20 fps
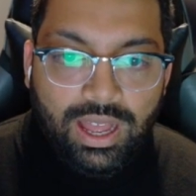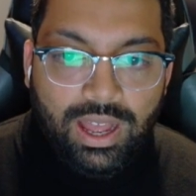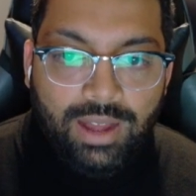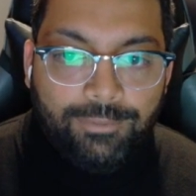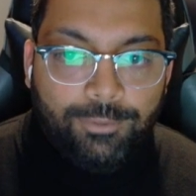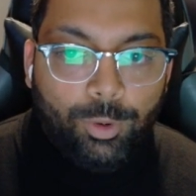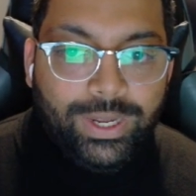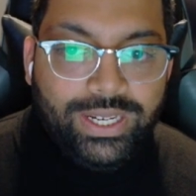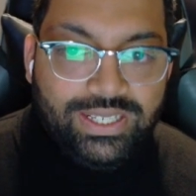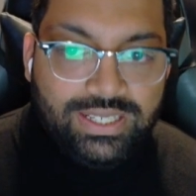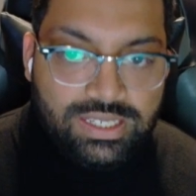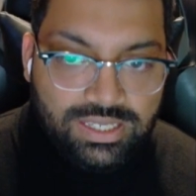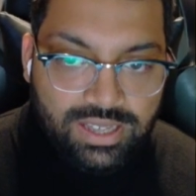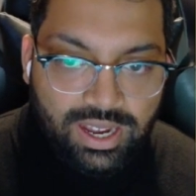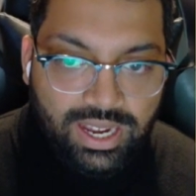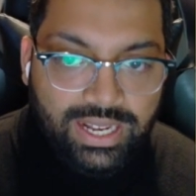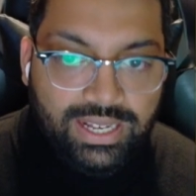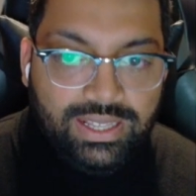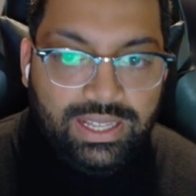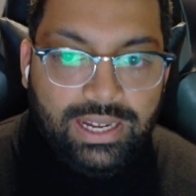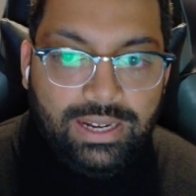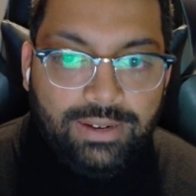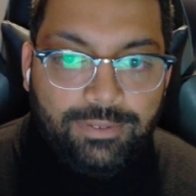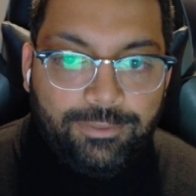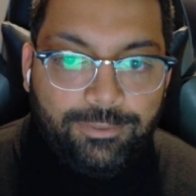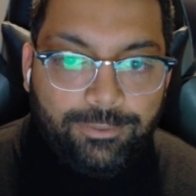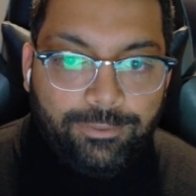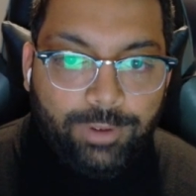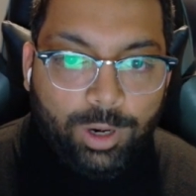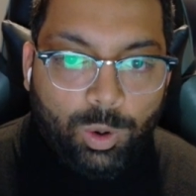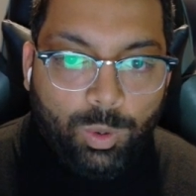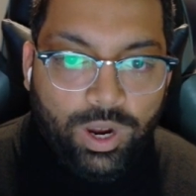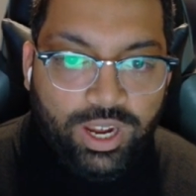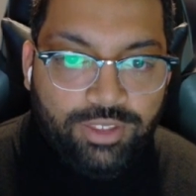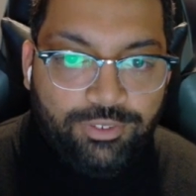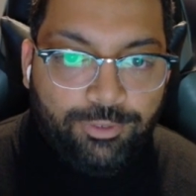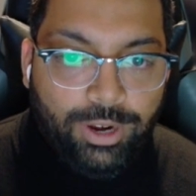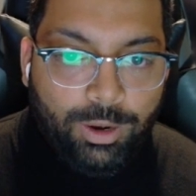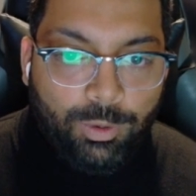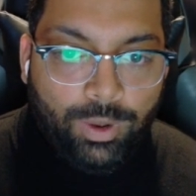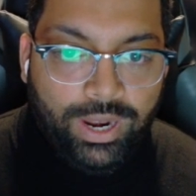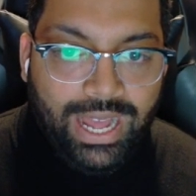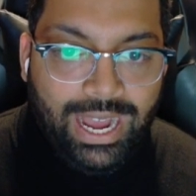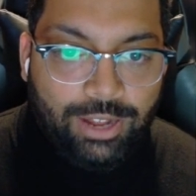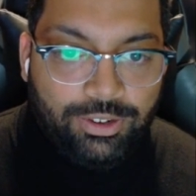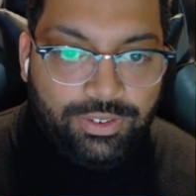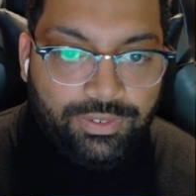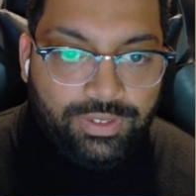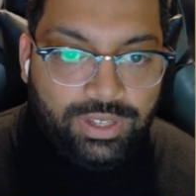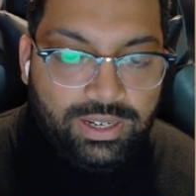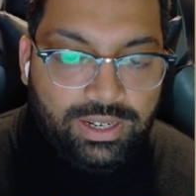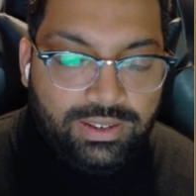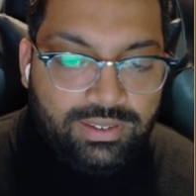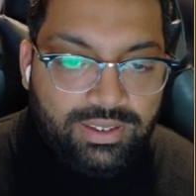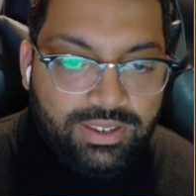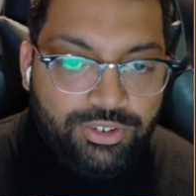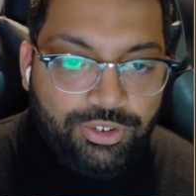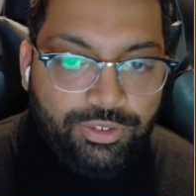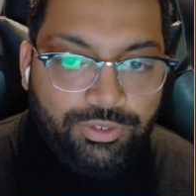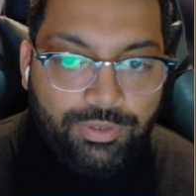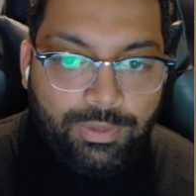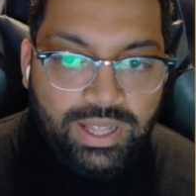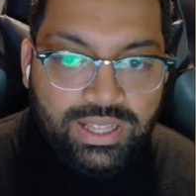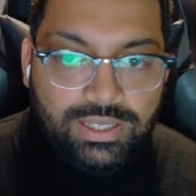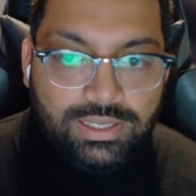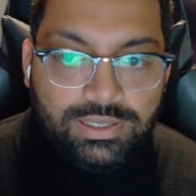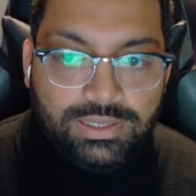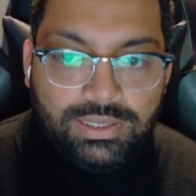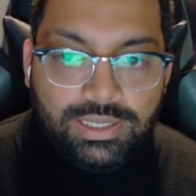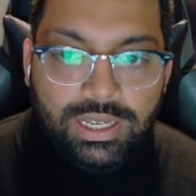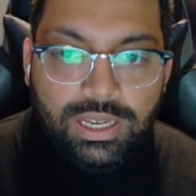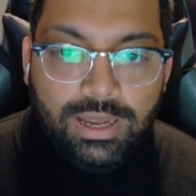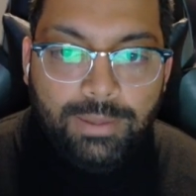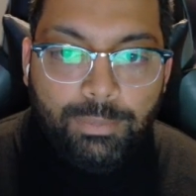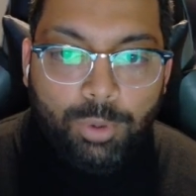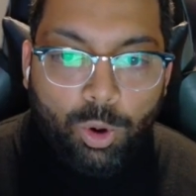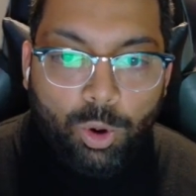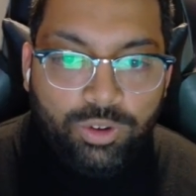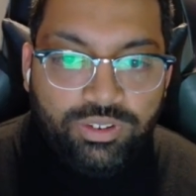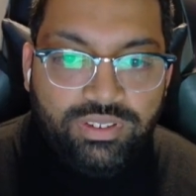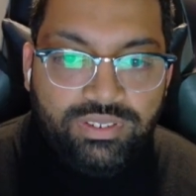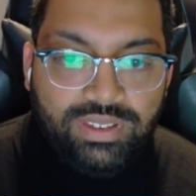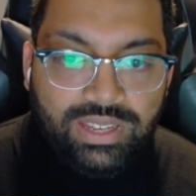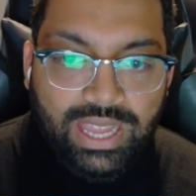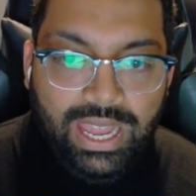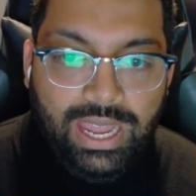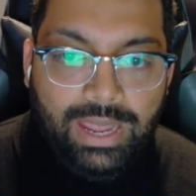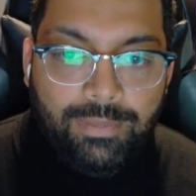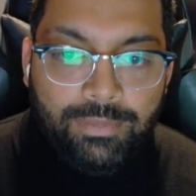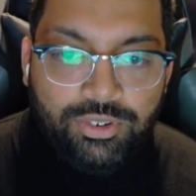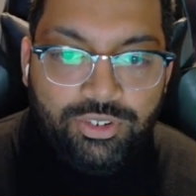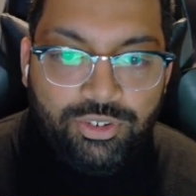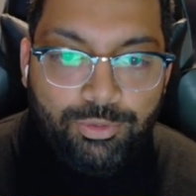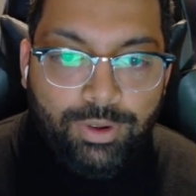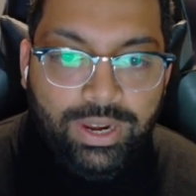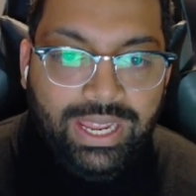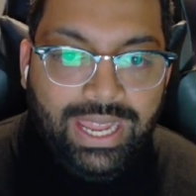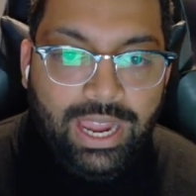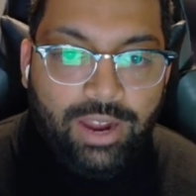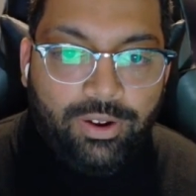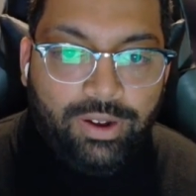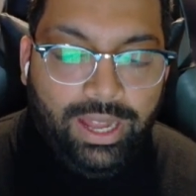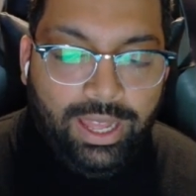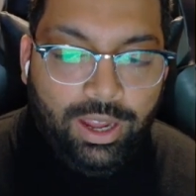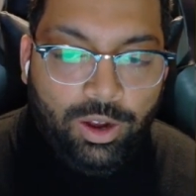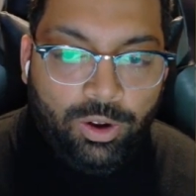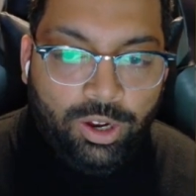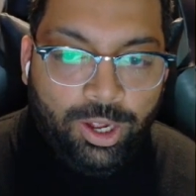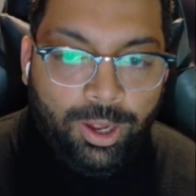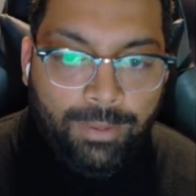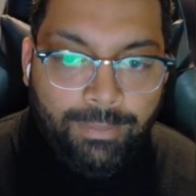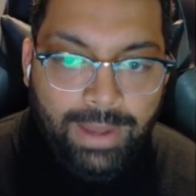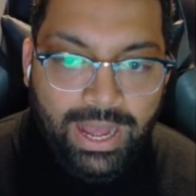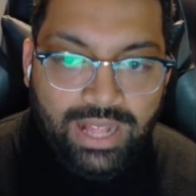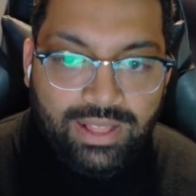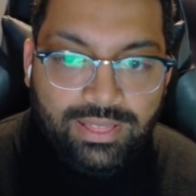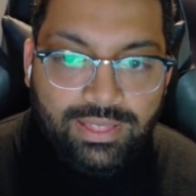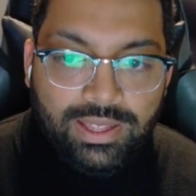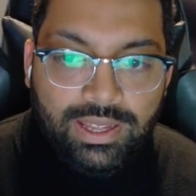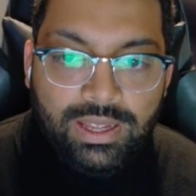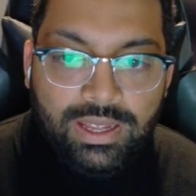Avoid design that requires frequent out-of-turn decisions from others. Pauses the game to recalculate ongoing math.